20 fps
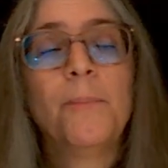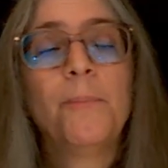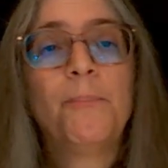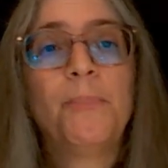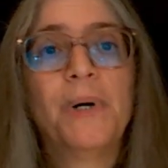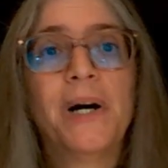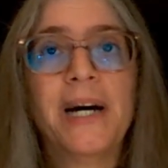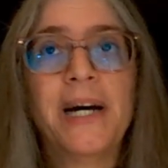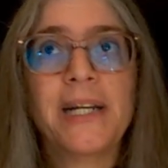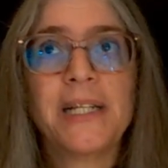
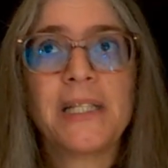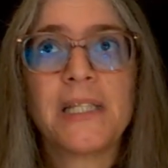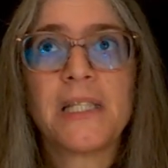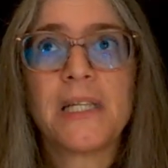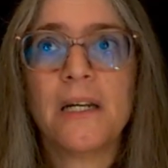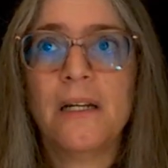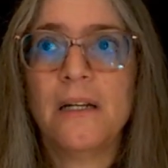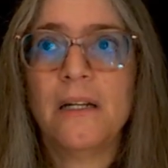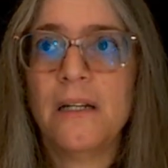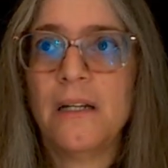but
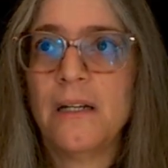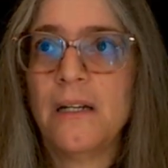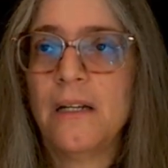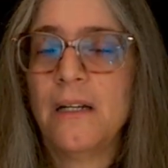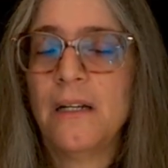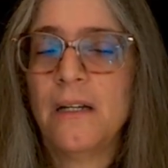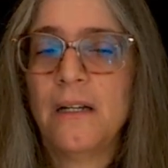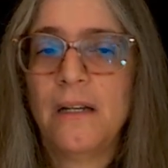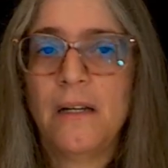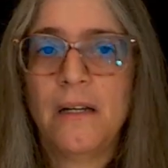
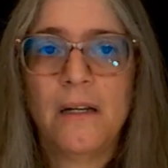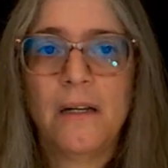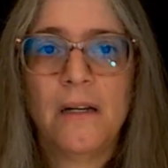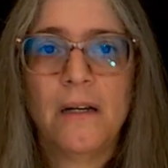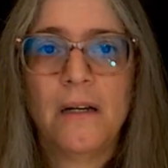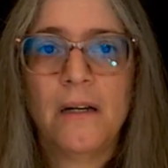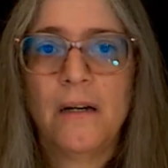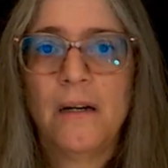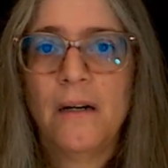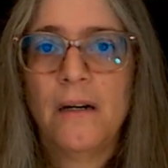
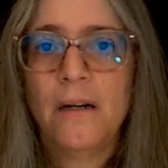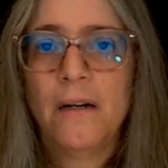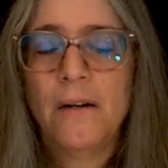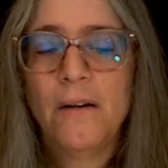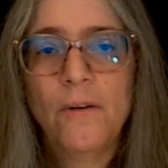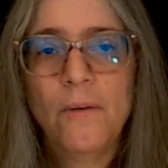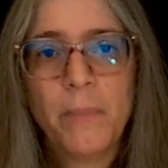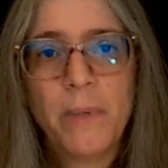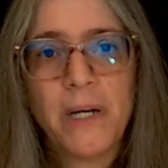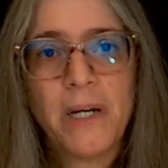
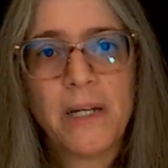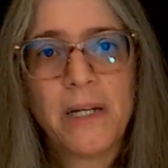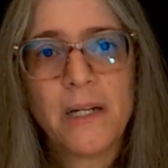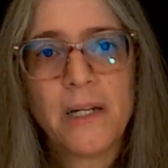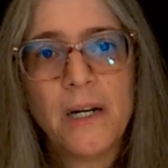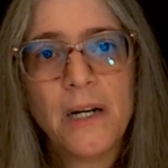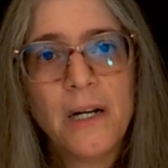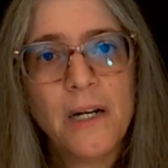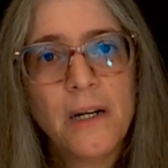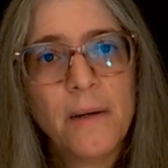oh my God,